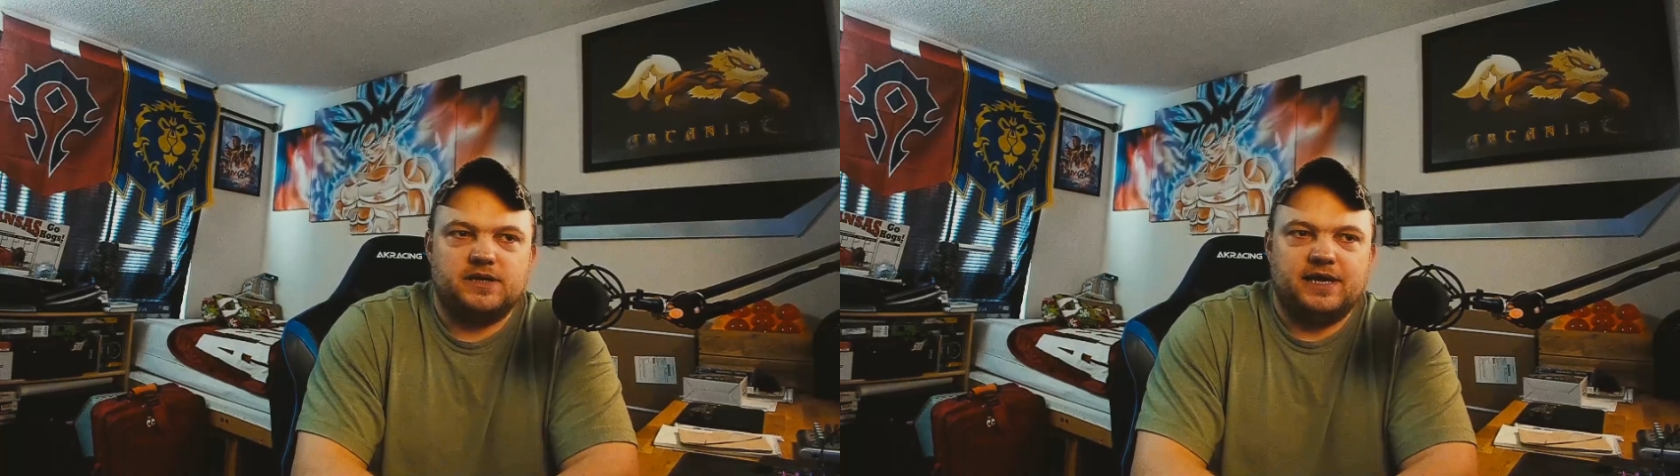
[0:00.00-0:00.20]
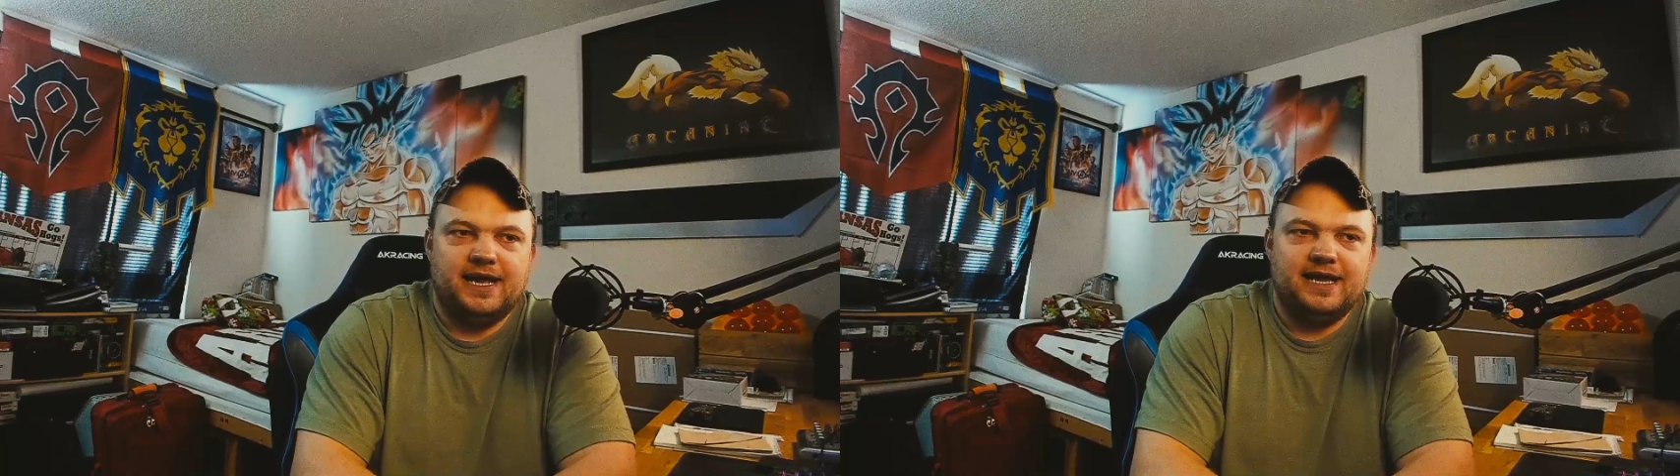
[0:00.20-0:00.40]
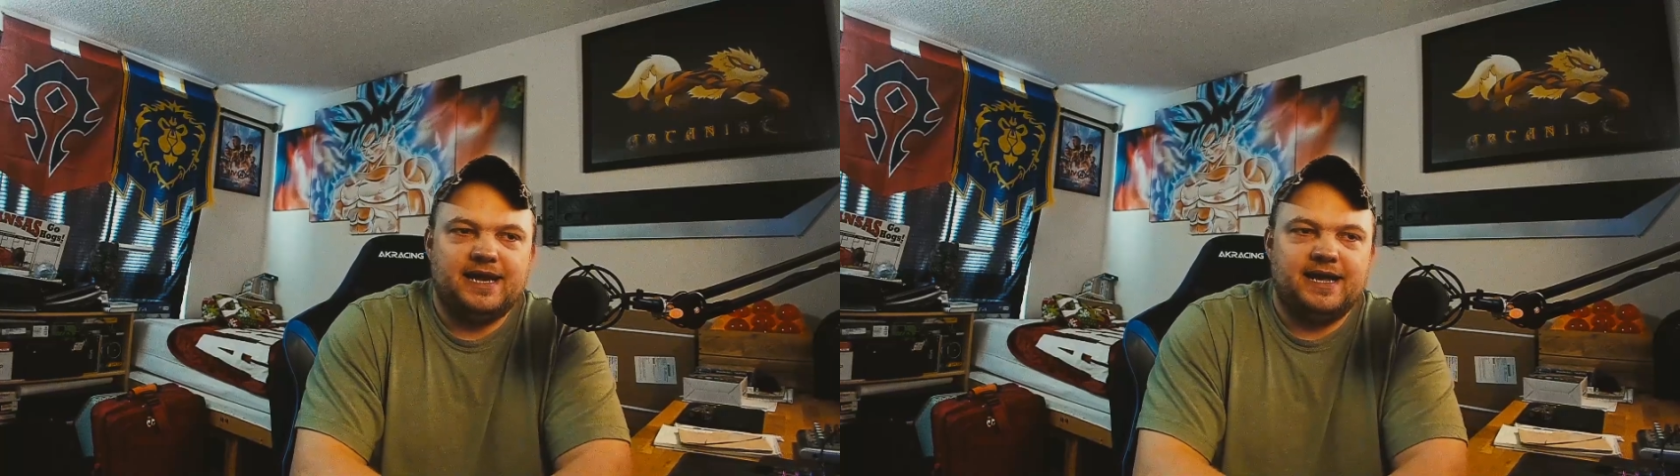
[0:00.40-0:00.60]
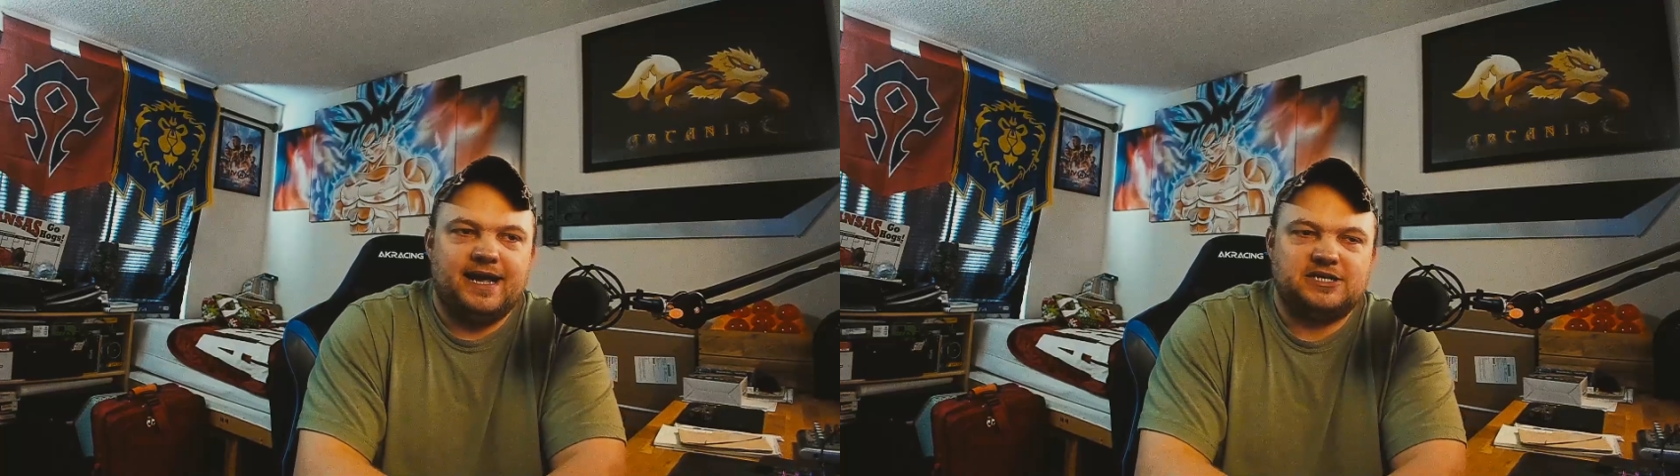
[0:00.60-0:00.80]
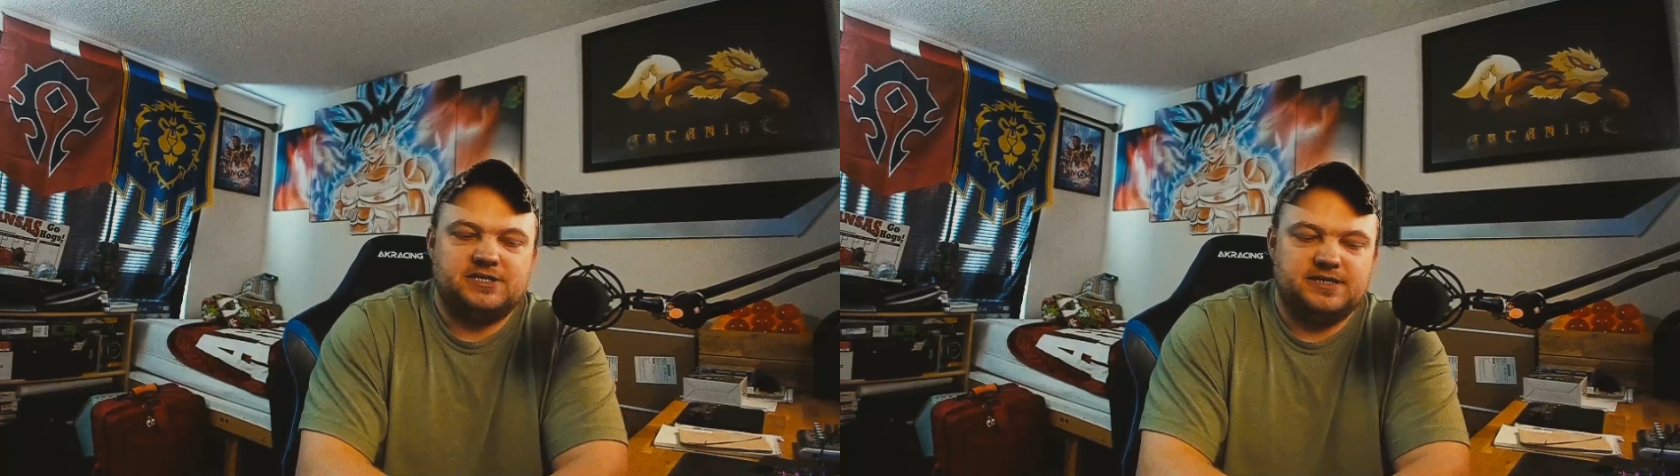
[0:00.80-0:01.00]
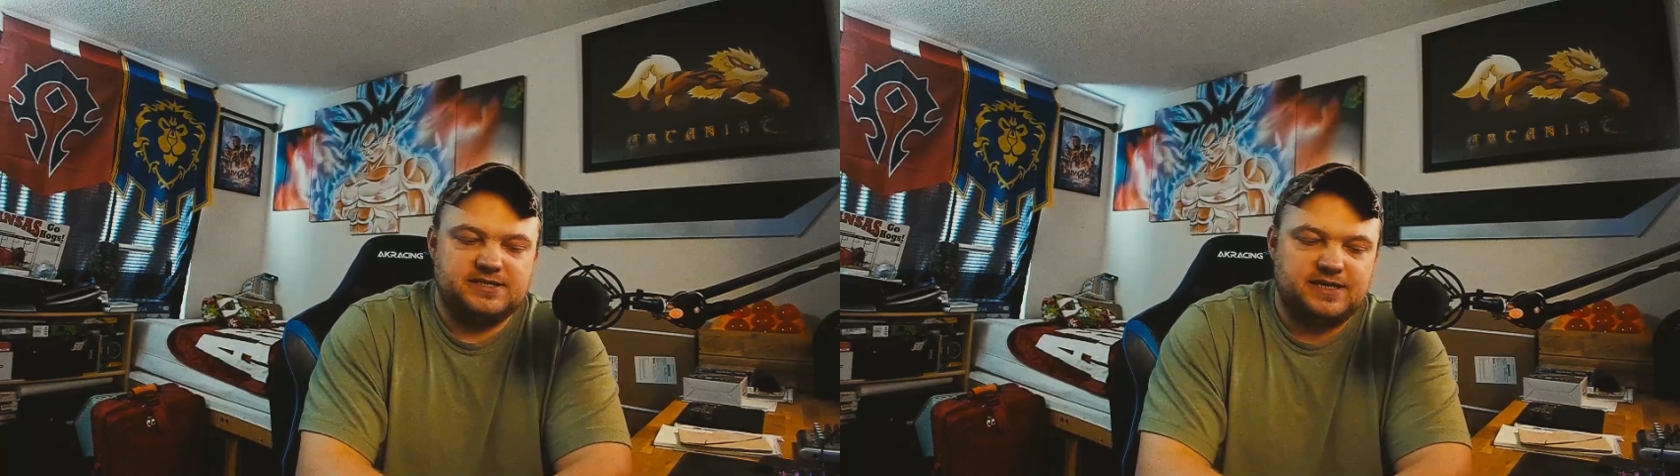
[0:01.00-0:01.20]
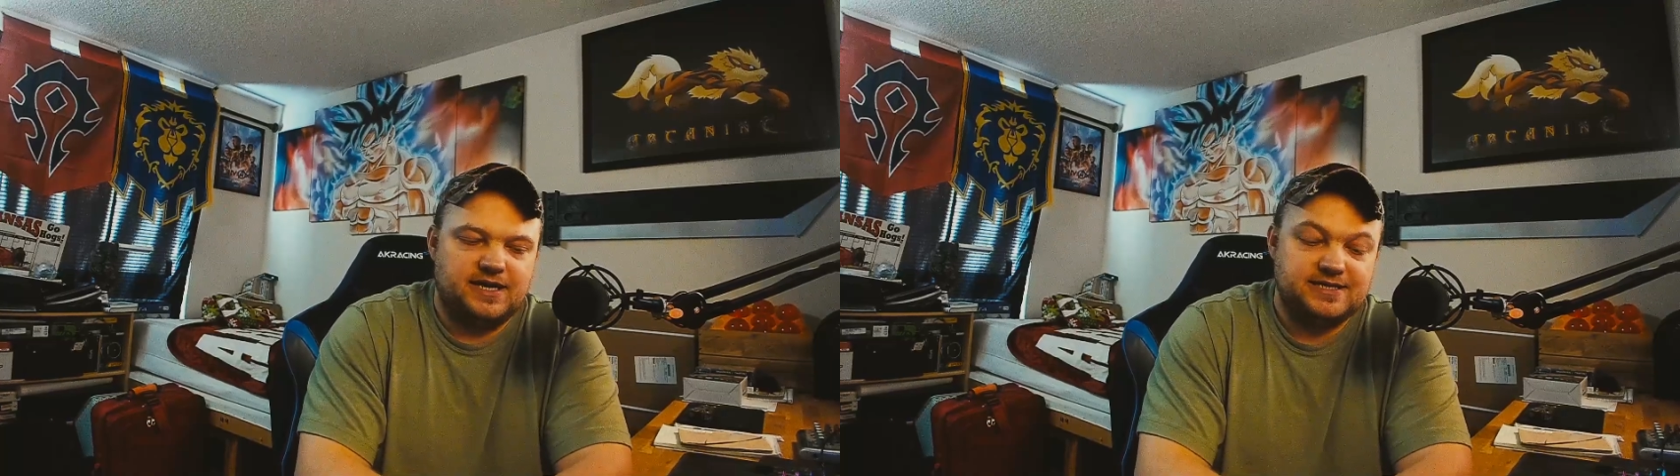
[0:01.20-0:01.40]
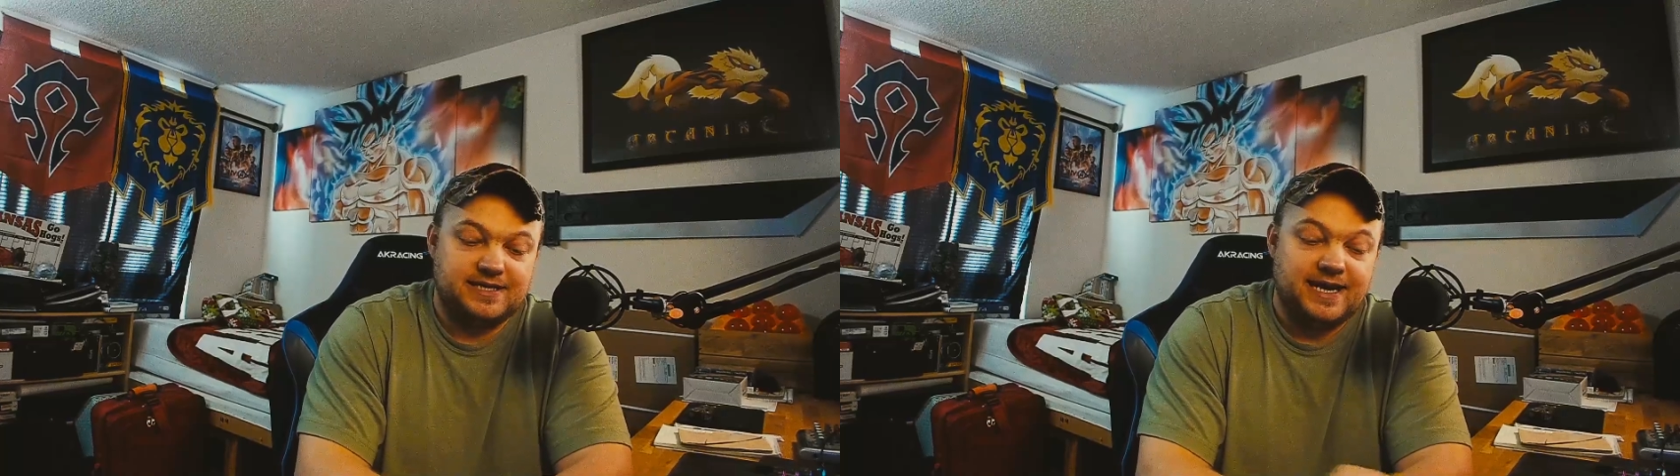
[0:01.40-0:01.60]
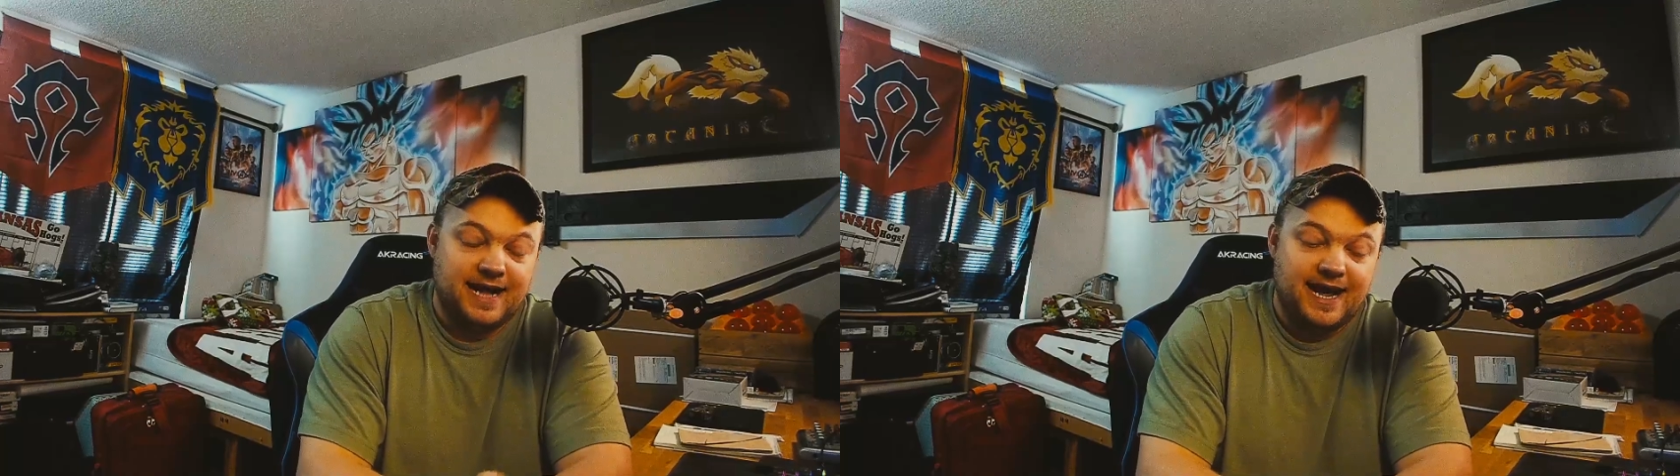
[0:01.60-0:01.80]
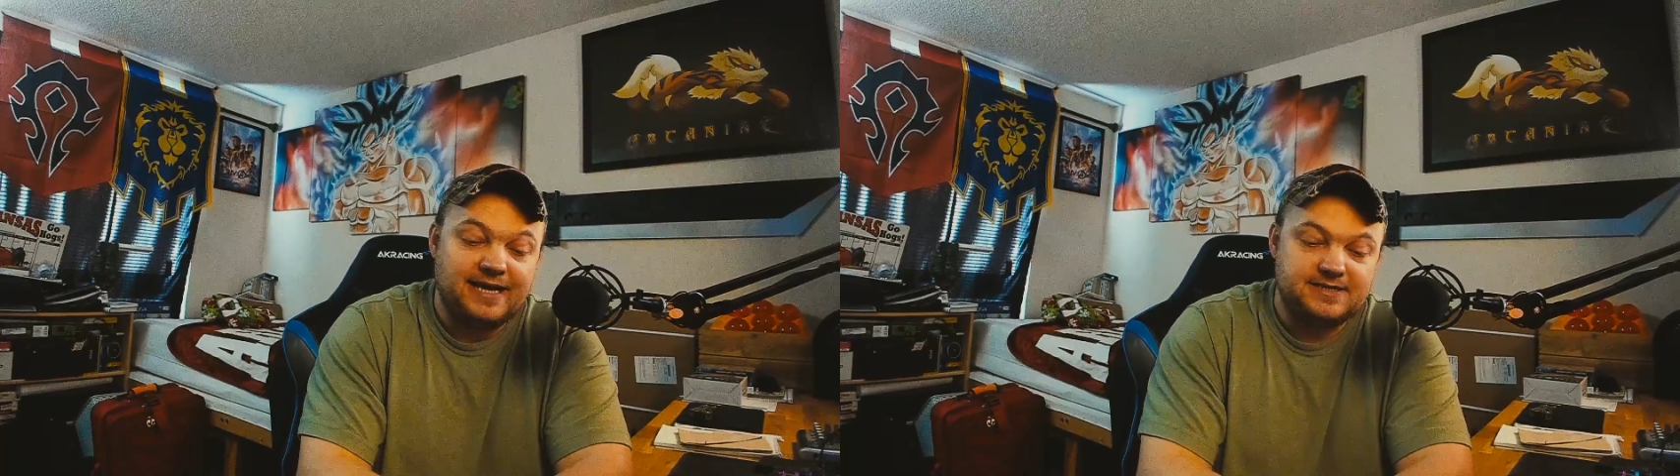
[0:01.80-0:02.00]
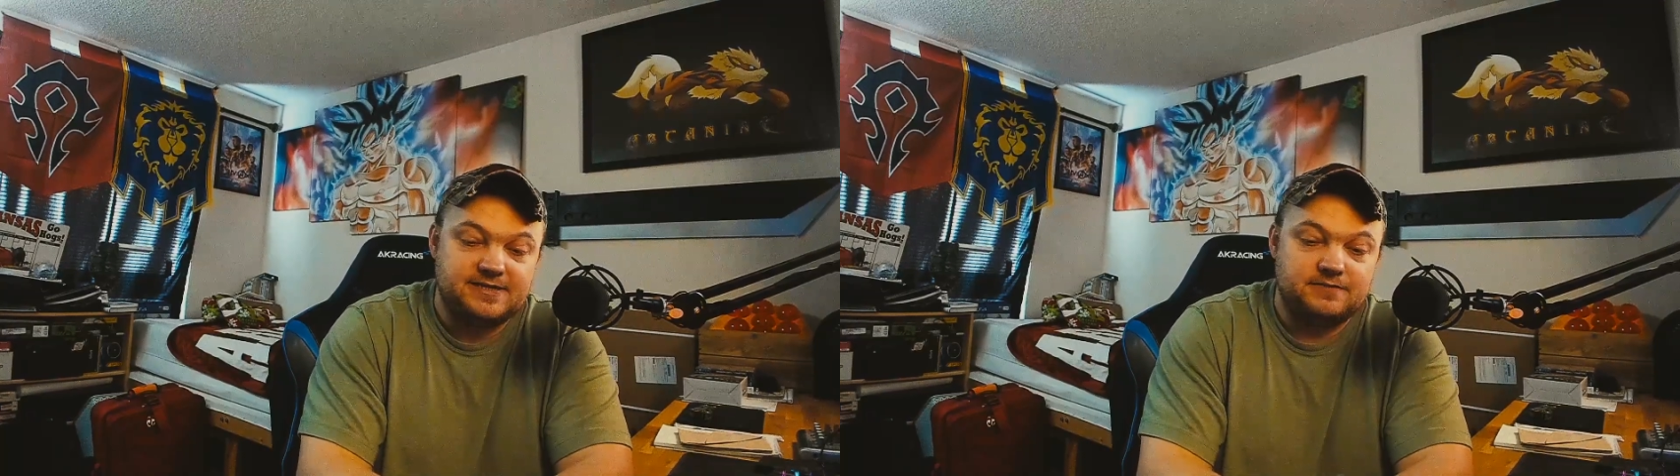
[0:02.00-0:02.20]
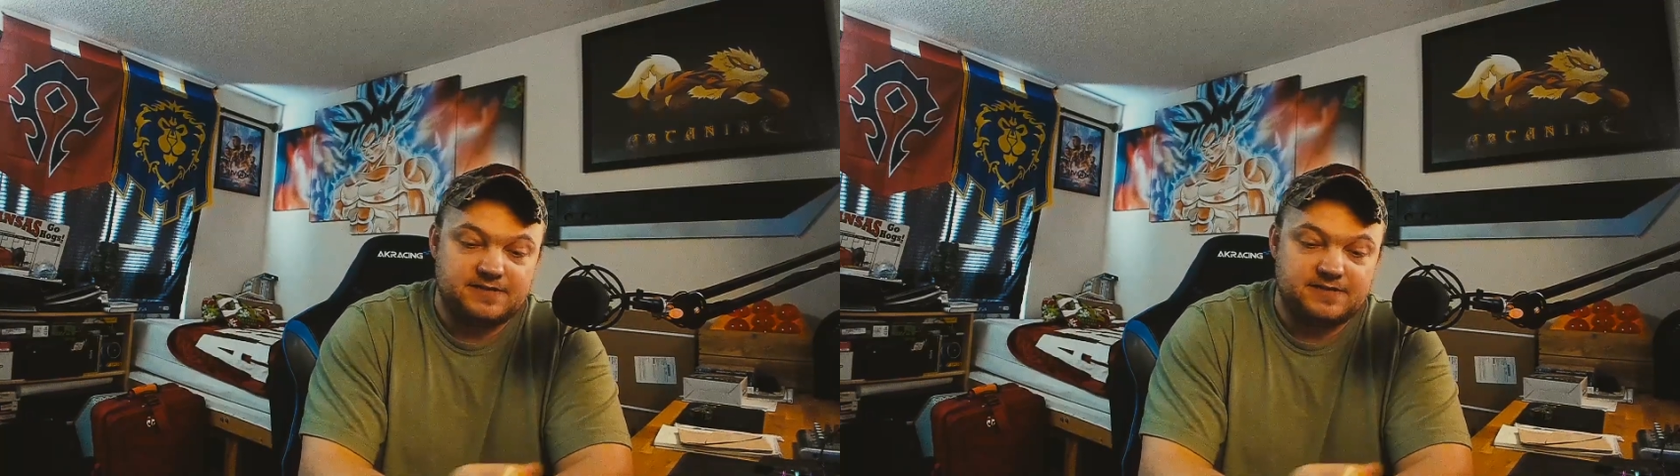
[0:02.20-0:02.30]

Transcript: he and I actually discussed it, and I asked him,